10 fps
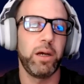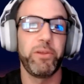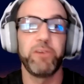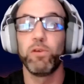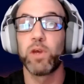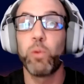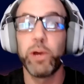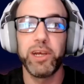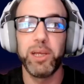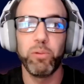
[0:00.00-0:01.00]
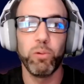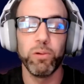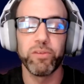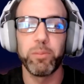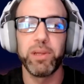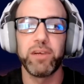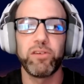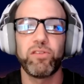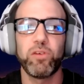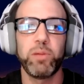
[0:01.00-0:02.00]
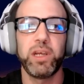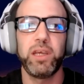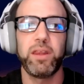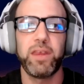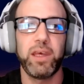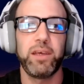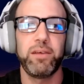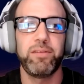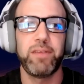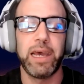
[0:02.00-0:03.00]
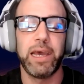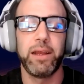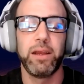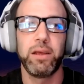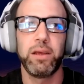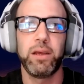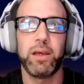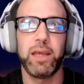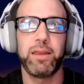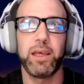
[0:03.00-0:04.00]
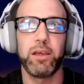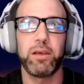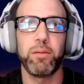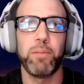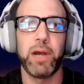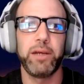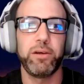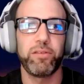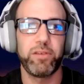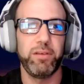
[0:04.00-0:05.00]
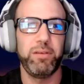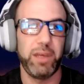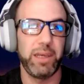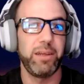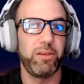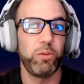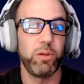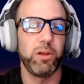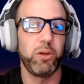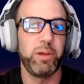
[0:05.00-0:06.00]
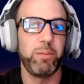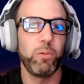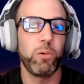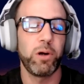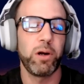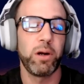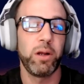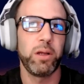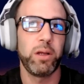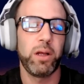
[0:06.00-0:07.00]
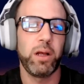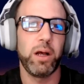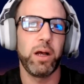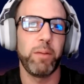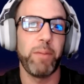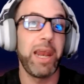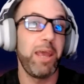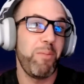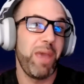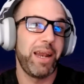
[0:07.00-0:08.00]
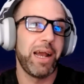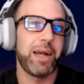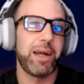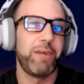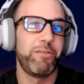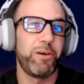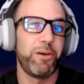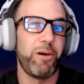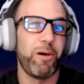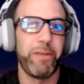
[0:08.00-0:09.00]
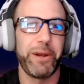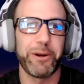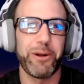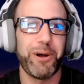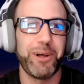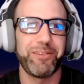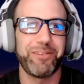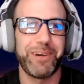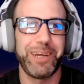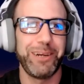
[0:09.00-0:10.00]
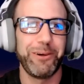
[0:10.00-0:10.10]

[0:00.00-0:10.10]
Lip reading: There's liquidity pools. I mean, there's so many things that I think miners could dig into a little bit more. And it may not cover all their costs, right?